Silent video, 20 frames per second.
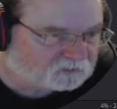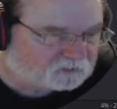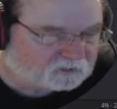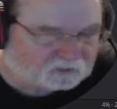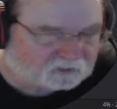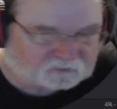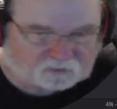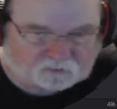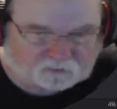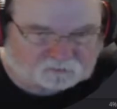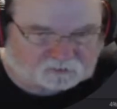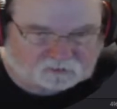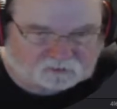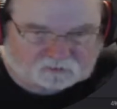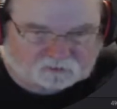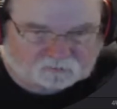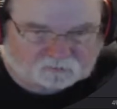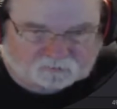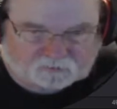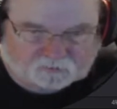I don't think
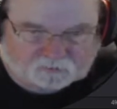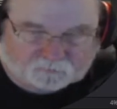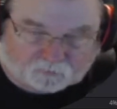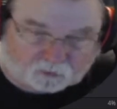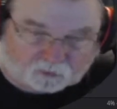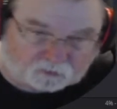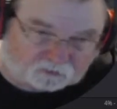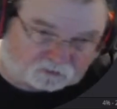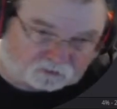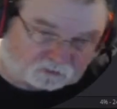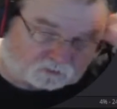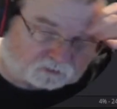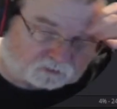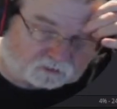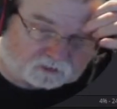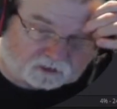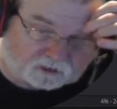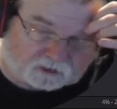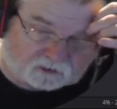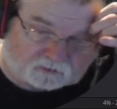there'll be a part 2
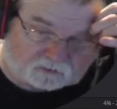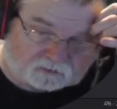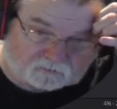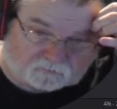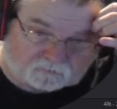today.